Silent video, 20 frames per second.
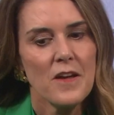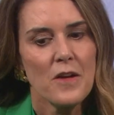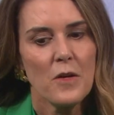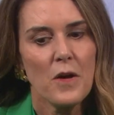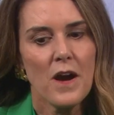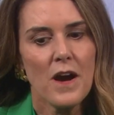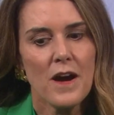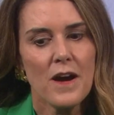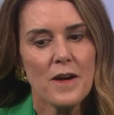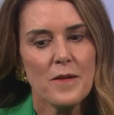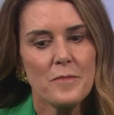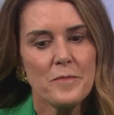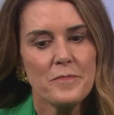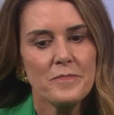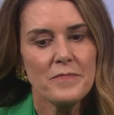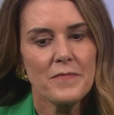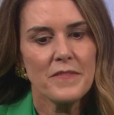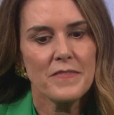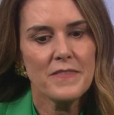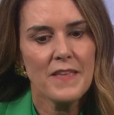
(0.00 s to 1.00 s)

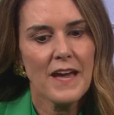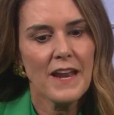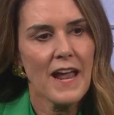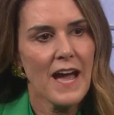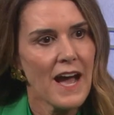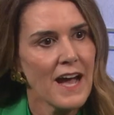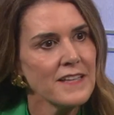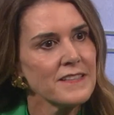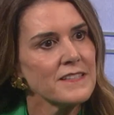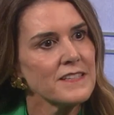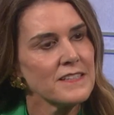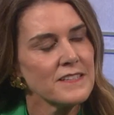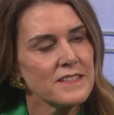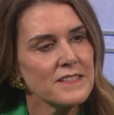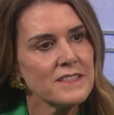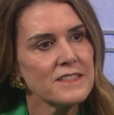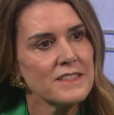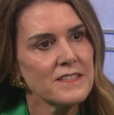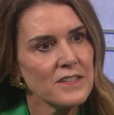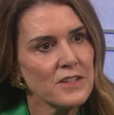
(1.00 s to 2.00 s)
that had these
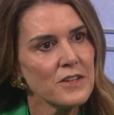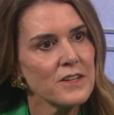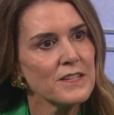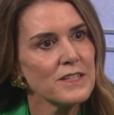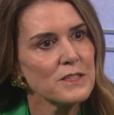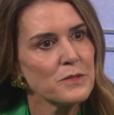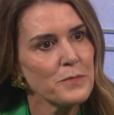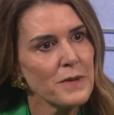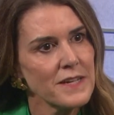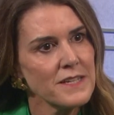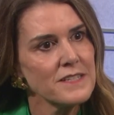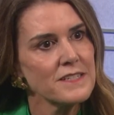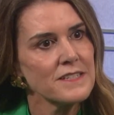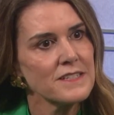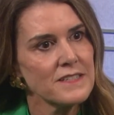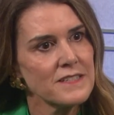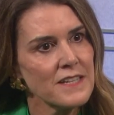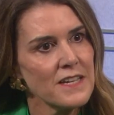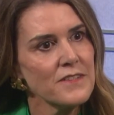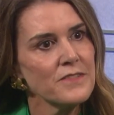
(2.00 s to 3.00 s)
serious
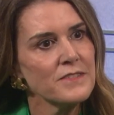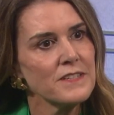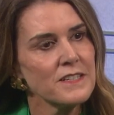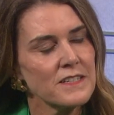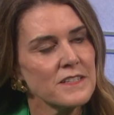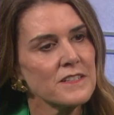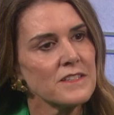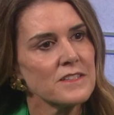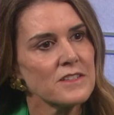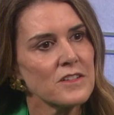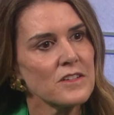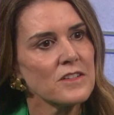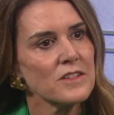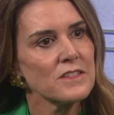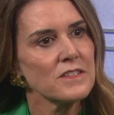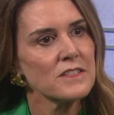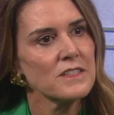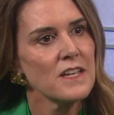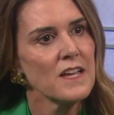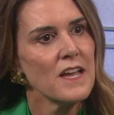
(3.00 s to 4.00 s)
patient safety
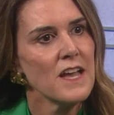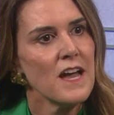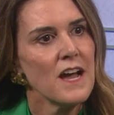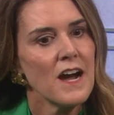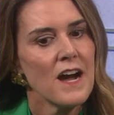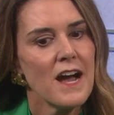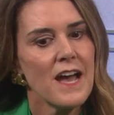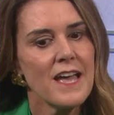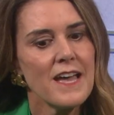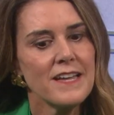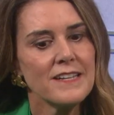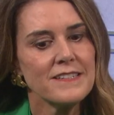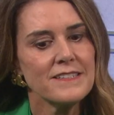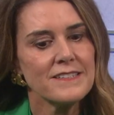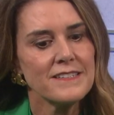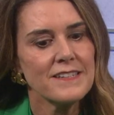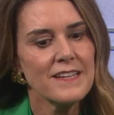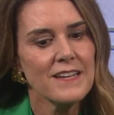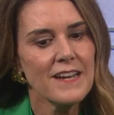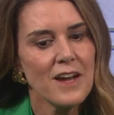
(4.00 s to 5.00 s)
concerns.
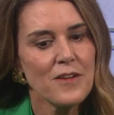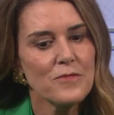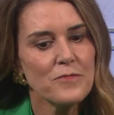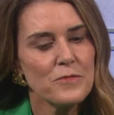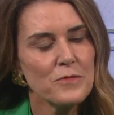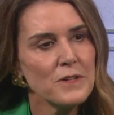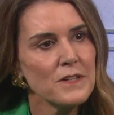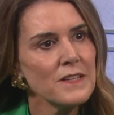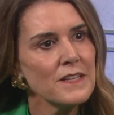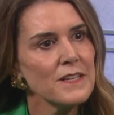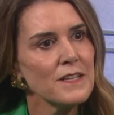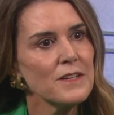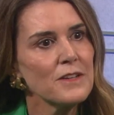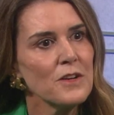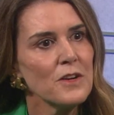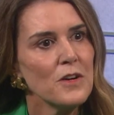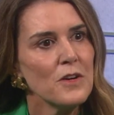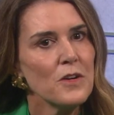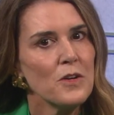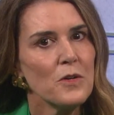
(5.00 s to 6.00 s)
And I really
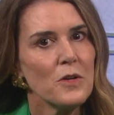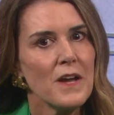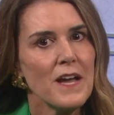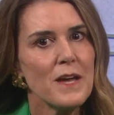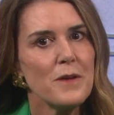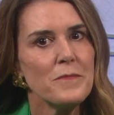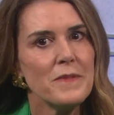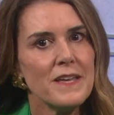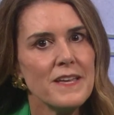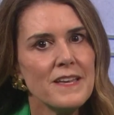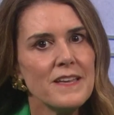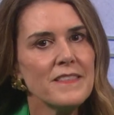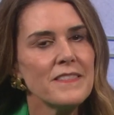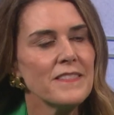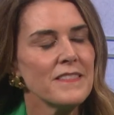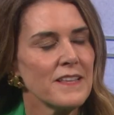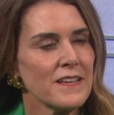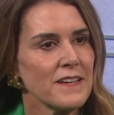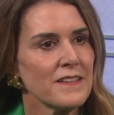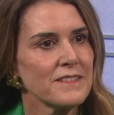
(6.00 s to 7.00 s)
am
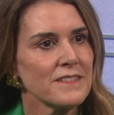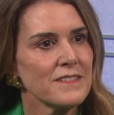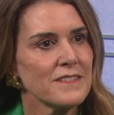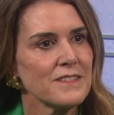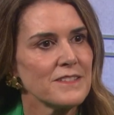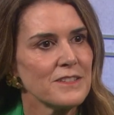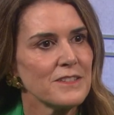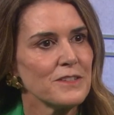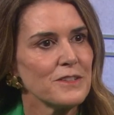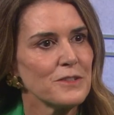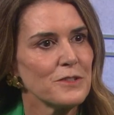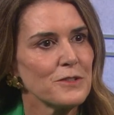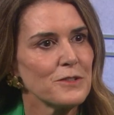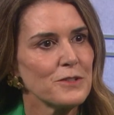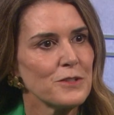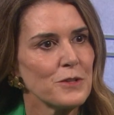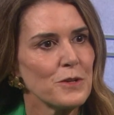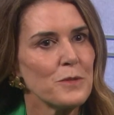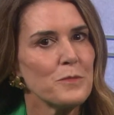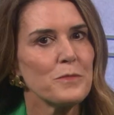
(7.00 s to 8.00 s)
in this to
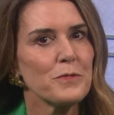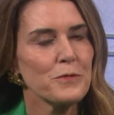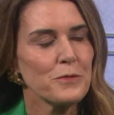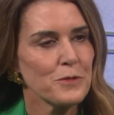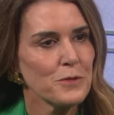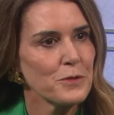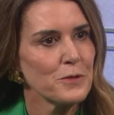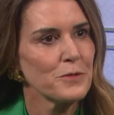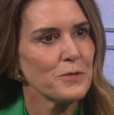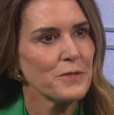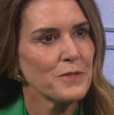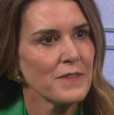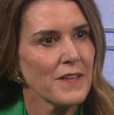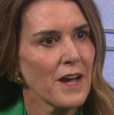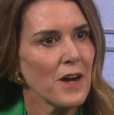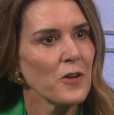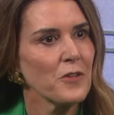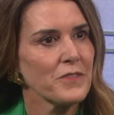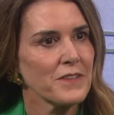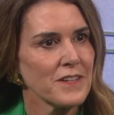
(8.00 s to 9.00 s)
improve the
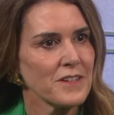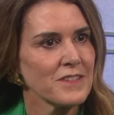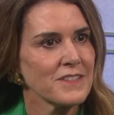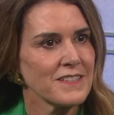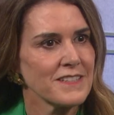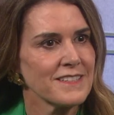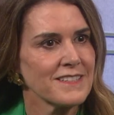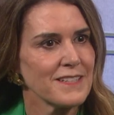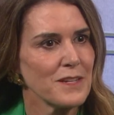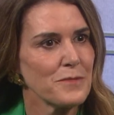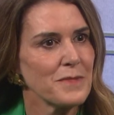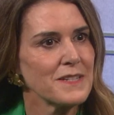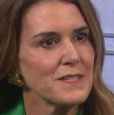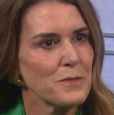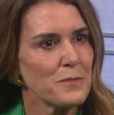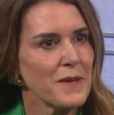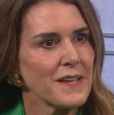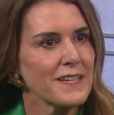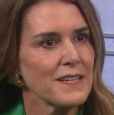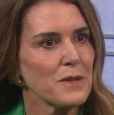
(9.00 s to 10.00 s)
healthcare system and to
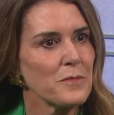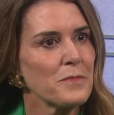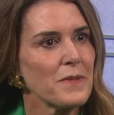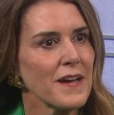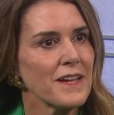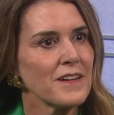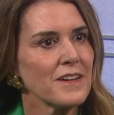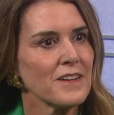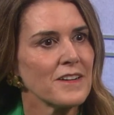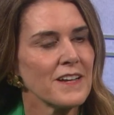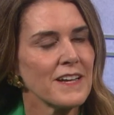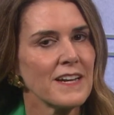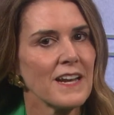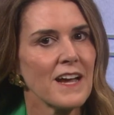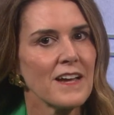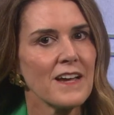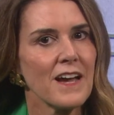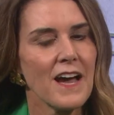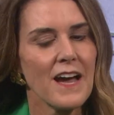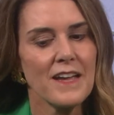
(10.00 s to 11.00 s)
make it better. And
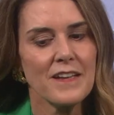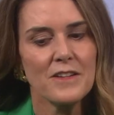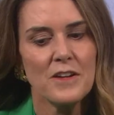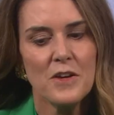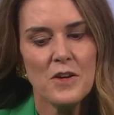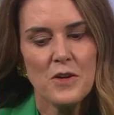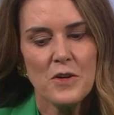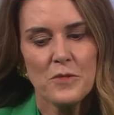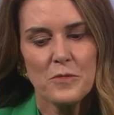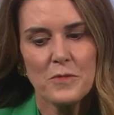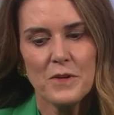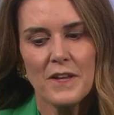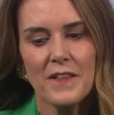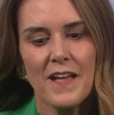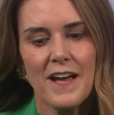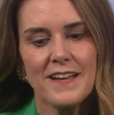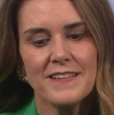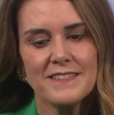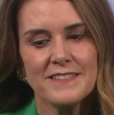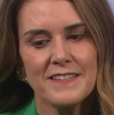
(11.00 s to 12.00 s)
I
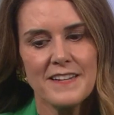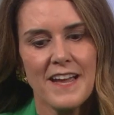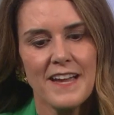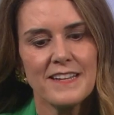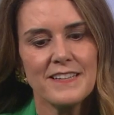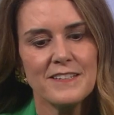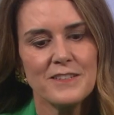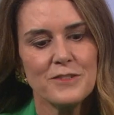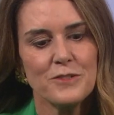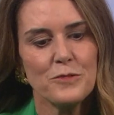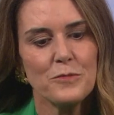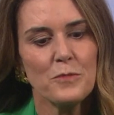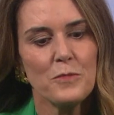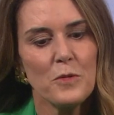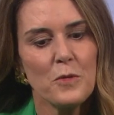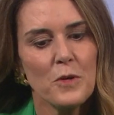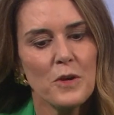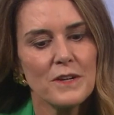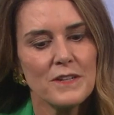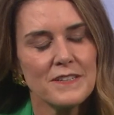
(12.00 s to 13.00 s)
realize that I can do
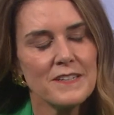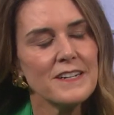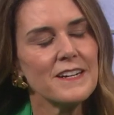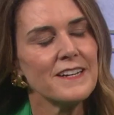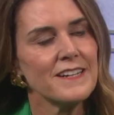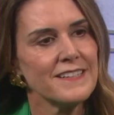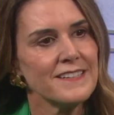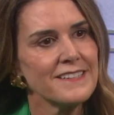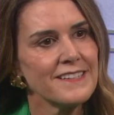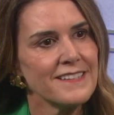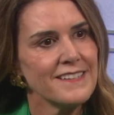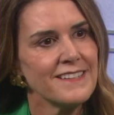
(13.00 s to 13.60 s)
more good